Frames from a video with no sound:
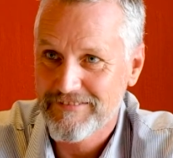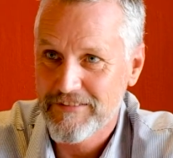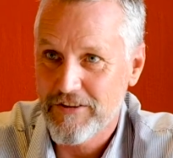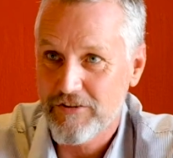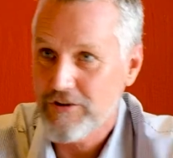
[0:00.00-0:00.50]

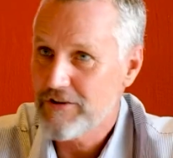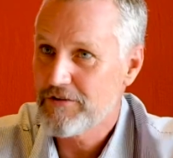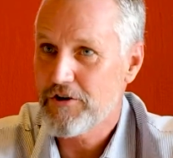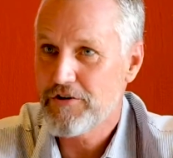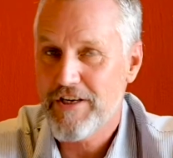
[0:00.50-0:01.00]
You know,
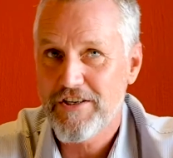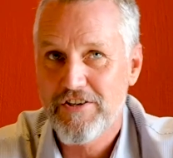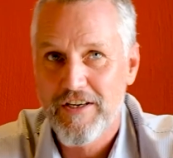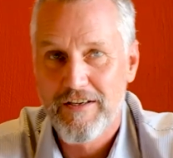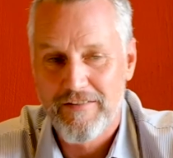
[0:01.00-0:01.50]
so
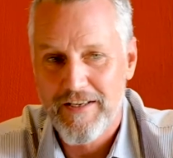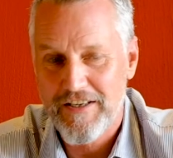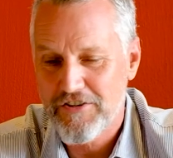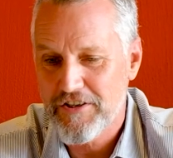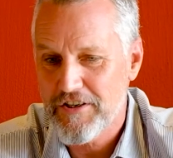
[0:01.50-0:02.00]
there's
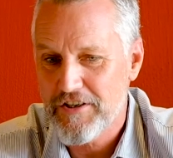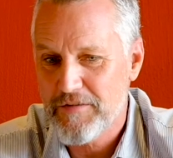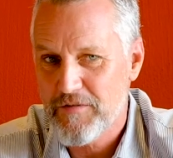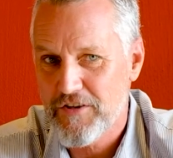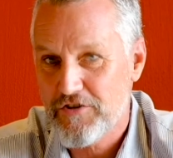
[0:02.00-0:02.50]

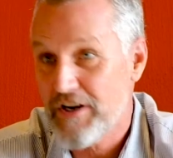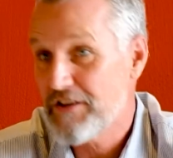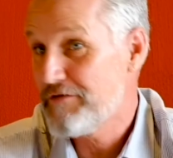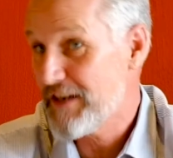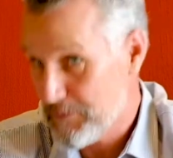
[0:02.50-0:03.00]

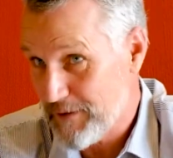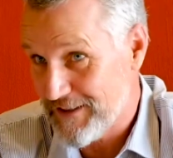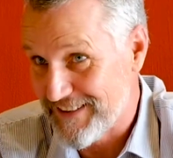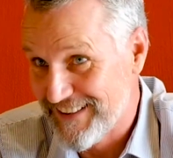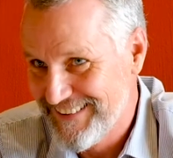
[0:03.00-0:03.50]
strength and
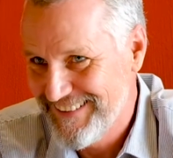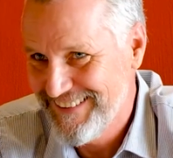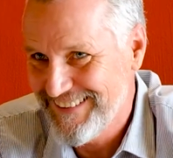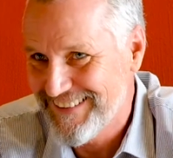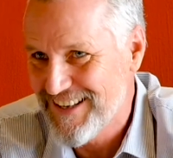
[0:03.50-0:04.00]
flexibility.
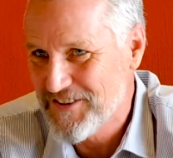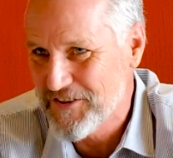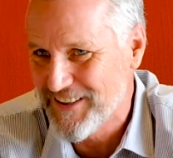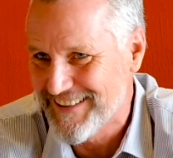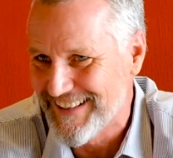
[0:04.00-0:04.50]
Let's
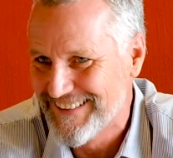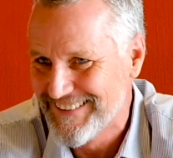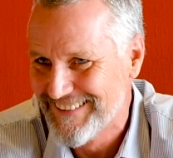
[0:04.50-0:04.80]
call it that.